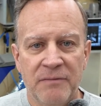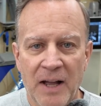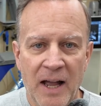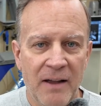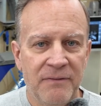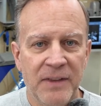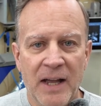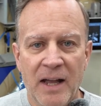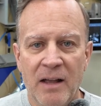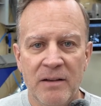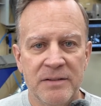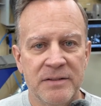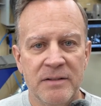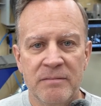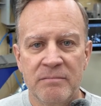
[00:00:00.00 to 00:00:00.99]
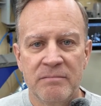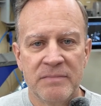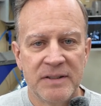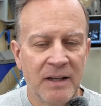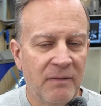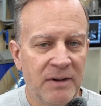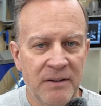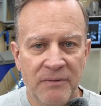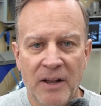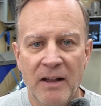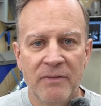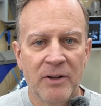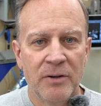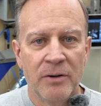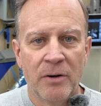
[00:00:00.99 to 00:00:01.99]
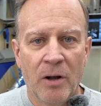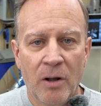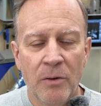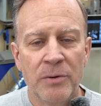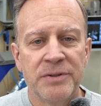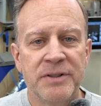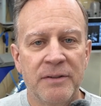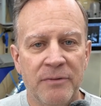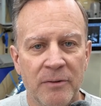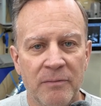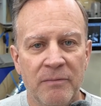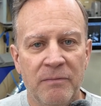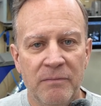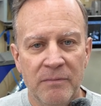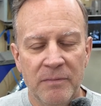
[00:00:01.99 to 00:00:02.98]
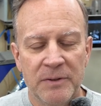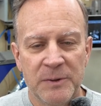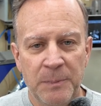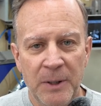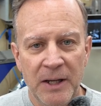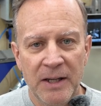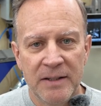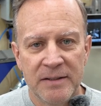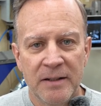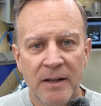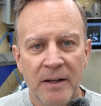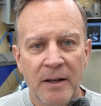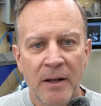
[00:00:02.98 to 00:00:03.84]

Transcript: 5,000, 7,500, all those different speeds,